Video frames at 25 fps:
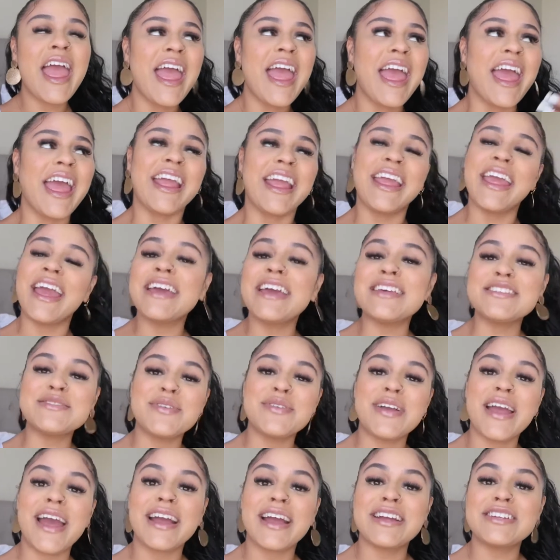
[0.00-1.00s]
And get his
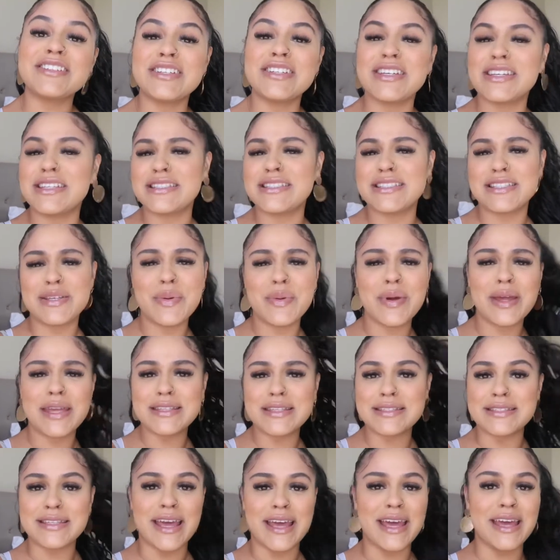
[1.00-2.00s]
reaction, see what he
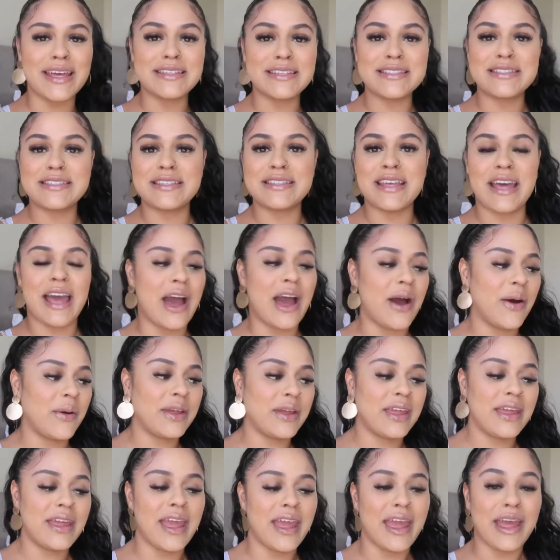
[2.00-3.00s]
says, how
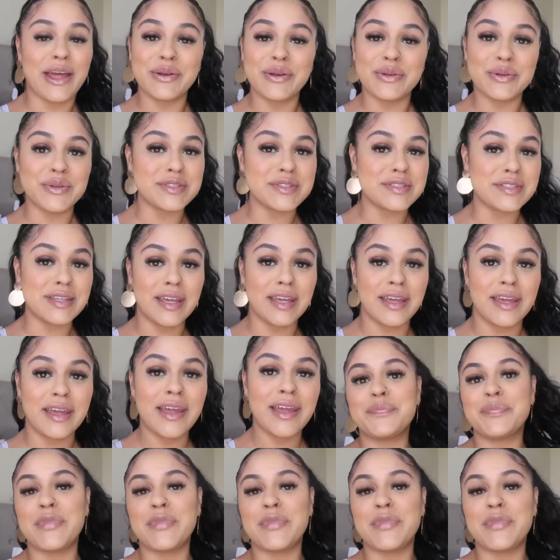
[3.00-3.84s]
he handles it.